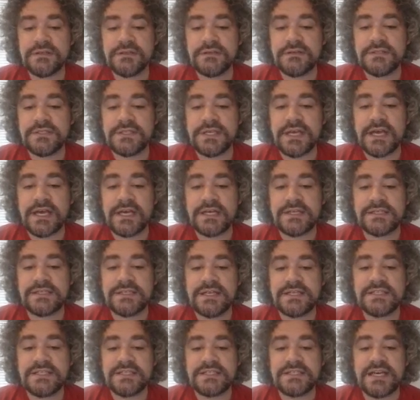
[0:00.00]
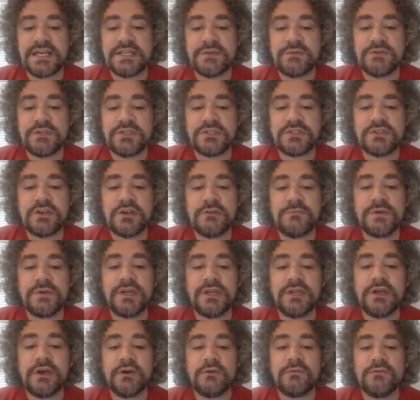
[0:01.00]
size. That's the size we just saw a
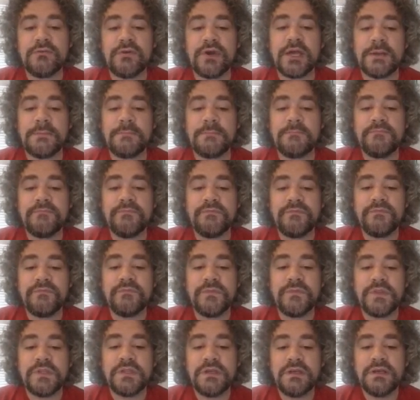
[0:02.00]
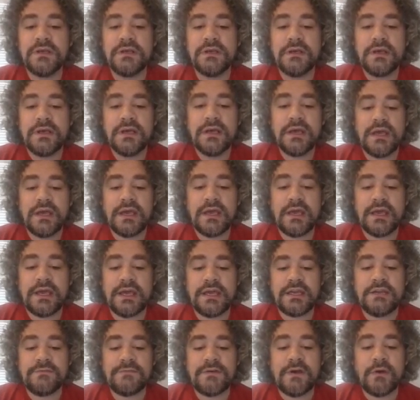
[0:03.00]
minute ago, right?
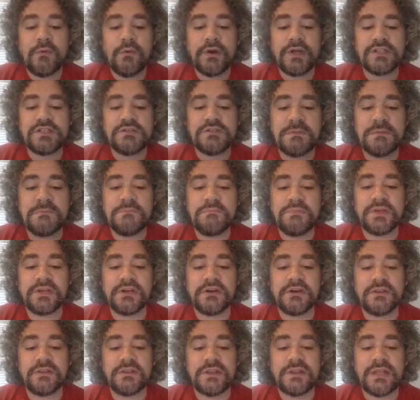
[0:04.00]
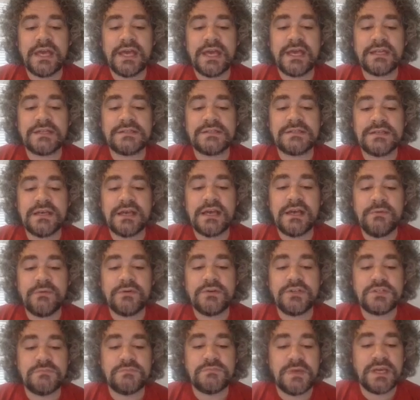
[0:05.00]
And if I want it bigger than that, I would
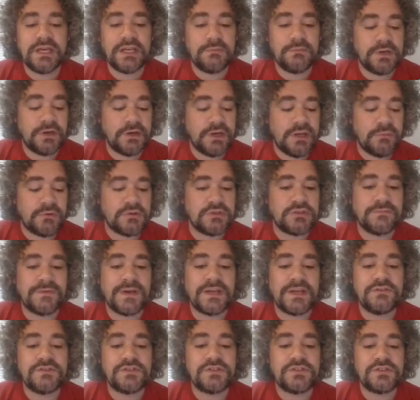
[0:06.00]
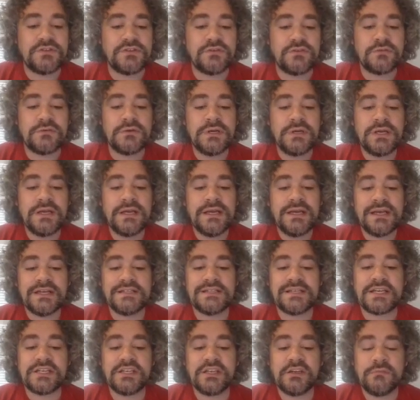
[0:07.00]
just make it a bigger number. So if I use 2, it's
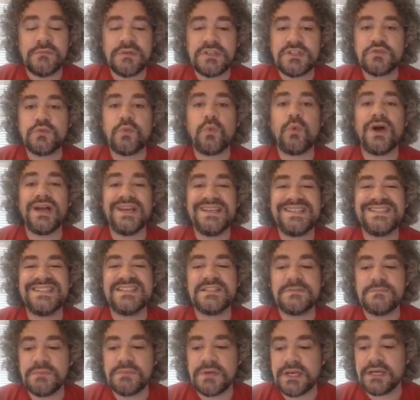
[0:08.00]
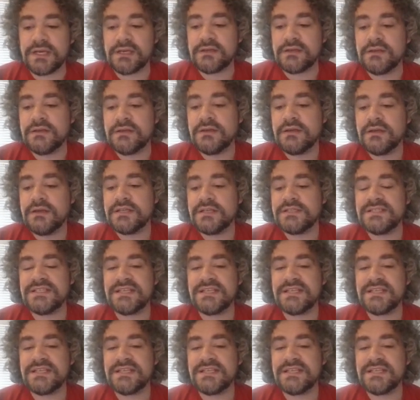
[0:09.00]
actually going to be twice as big. It's